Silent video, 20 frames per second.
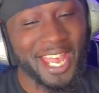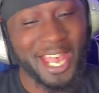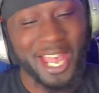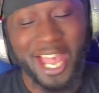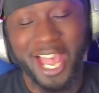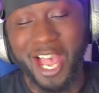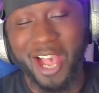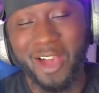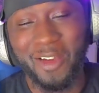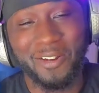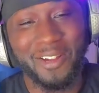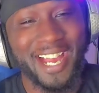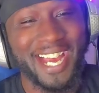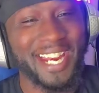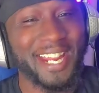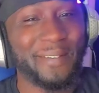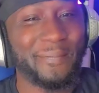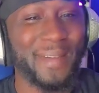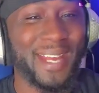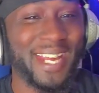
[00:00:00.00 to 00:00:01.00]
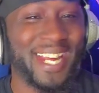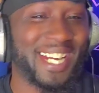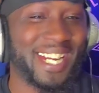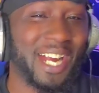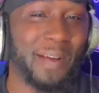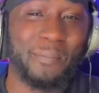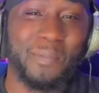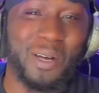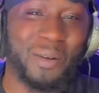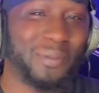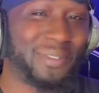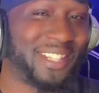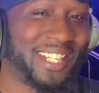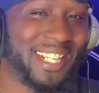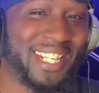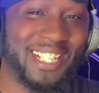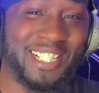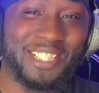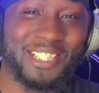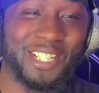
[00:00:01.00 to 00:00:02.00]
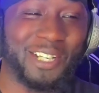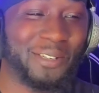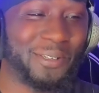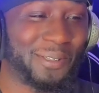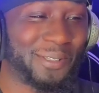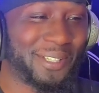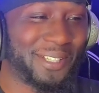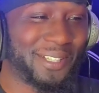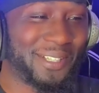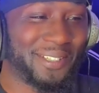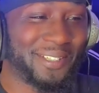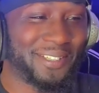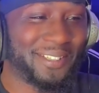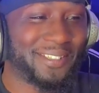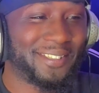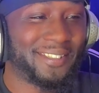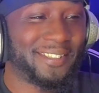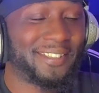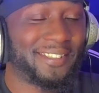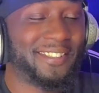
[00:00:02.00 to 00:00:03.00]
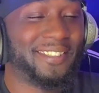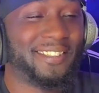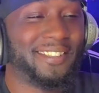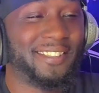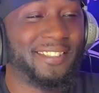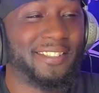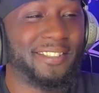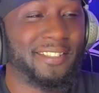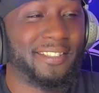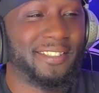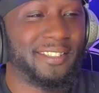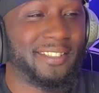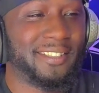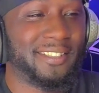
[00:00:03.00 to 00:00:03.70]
I don't know how that man come up with these jokes. Problems all over the Problems place. Problems all over.